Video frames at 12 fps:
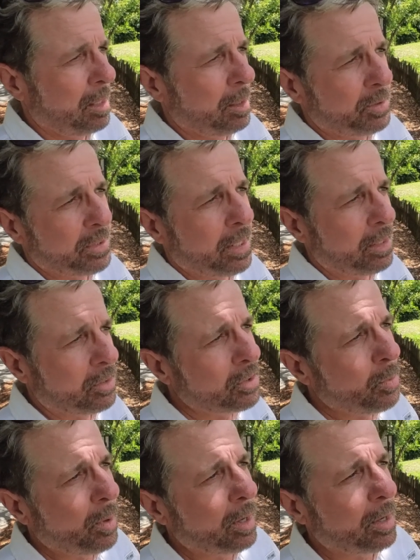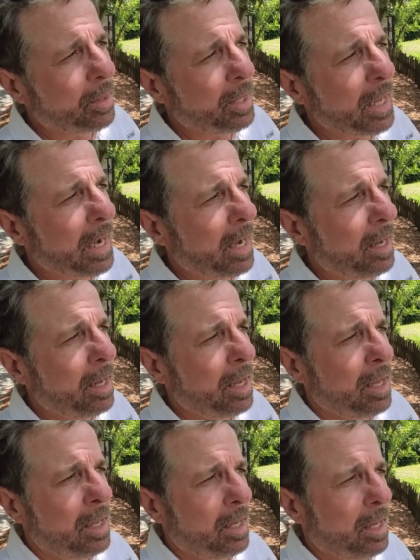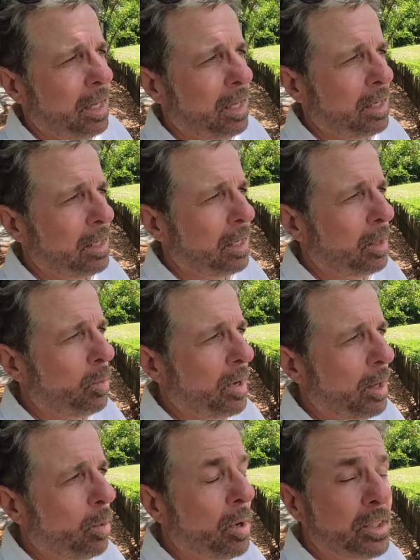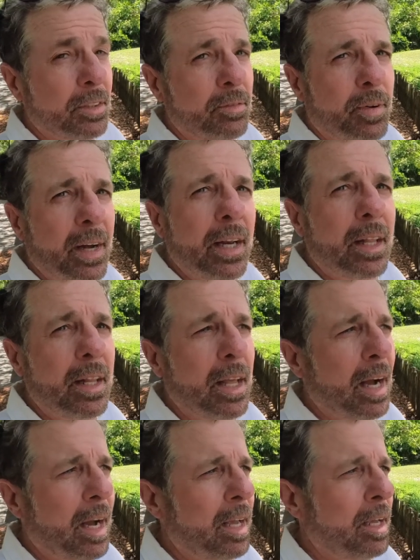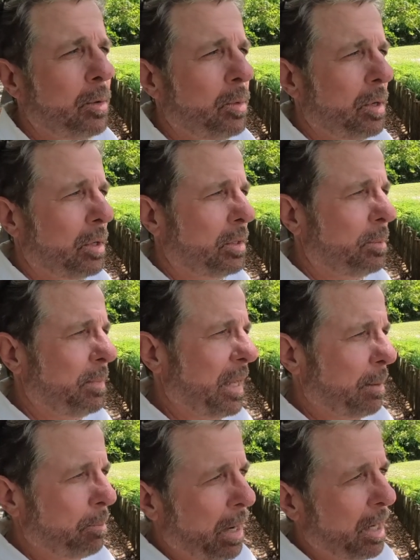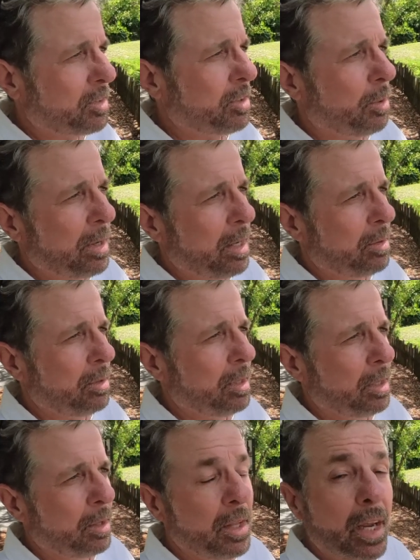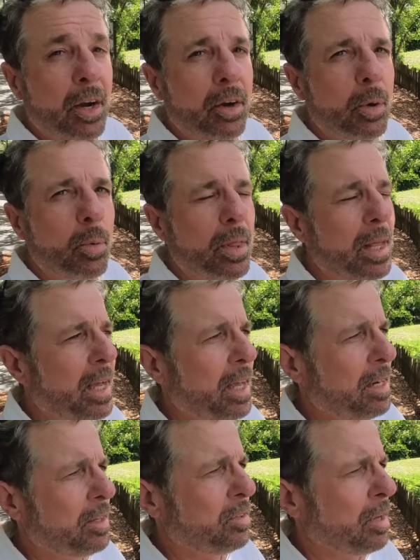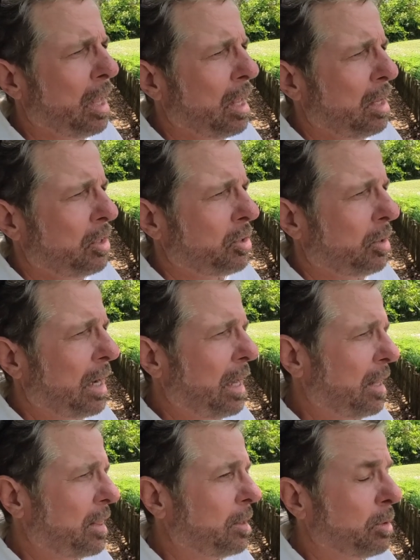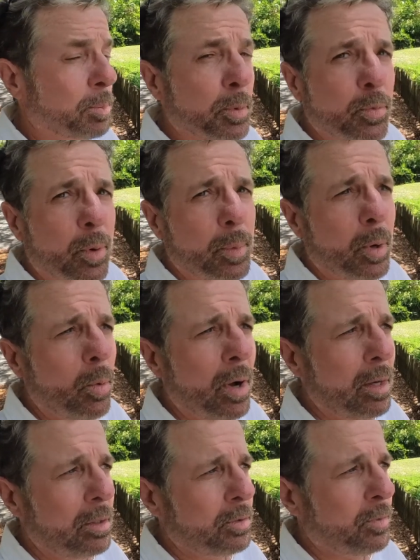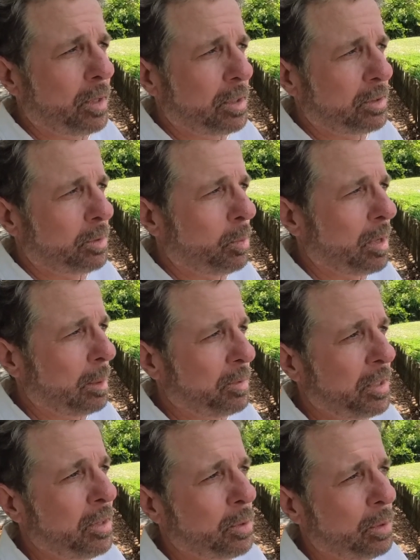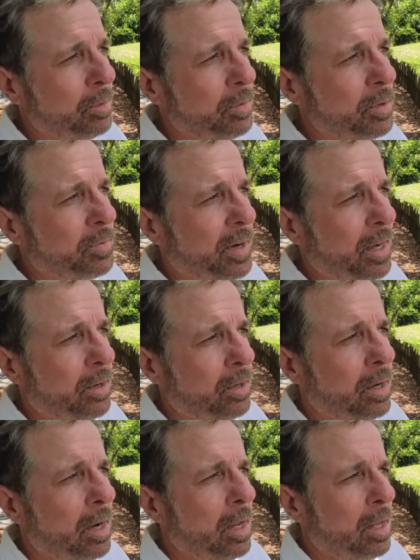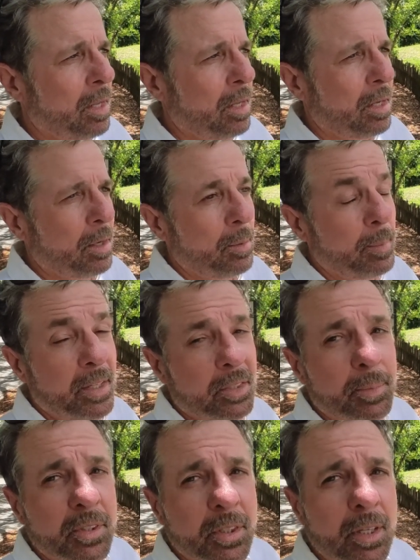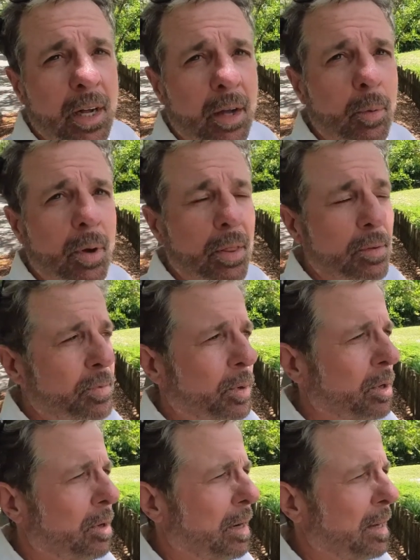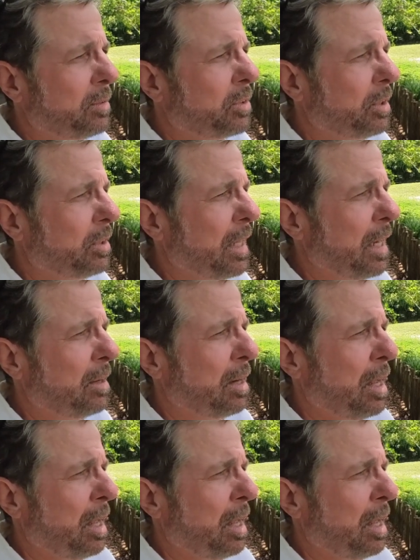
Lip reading: It was getting the square on the eye, and when it wasn't finding the eye, it would make a box around the area where the head is. So I think it was performing well as far as what I'm seeing through the viewfinder. It remains to be seen how well the photographs turned out.